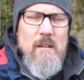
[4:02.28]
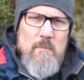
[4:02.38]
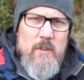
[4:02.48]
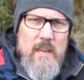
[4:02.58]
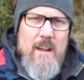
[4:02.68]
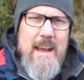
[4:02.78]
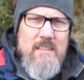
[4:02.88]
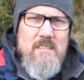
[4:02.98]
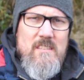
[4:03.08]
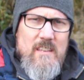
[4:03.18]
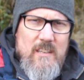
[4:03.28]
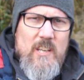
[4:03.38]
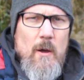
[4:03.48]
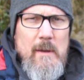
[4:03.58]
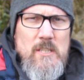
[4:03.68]
Put your answers in the
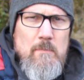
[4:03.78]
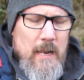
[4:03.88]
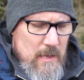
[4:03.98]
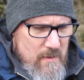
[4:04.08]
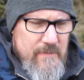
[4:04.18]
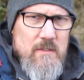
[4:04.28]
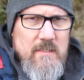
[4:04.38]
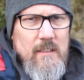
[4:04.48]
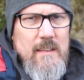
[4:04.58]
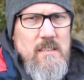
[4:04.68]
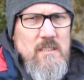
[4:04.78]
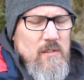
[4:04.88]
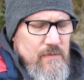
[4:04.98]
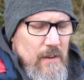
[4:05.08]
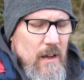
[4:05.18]
comments below if you think that's
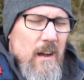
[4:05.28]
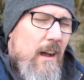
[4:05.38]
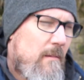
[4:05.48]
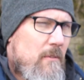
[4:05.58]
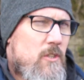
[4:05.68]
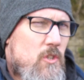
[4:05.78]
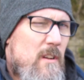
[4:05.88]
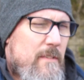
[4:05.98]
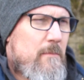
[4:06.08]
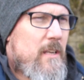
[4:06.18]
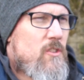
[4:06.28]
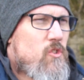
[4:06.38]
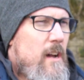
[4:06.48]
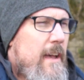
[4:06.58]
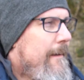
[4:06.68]
too far. I'm not sure if I'm going to
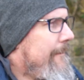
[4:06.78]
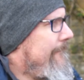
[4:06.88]
try it.